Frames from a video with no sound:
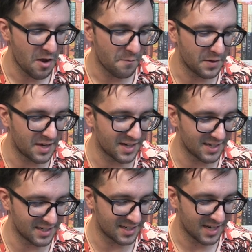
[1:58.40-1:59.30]

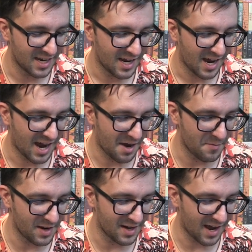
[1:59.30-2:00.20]
because I
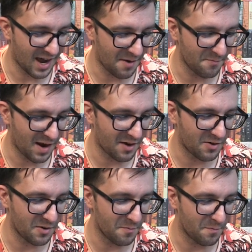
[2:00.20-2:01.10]
mean, I'm not
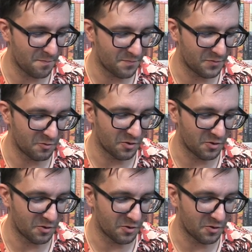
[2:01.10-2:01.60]
going to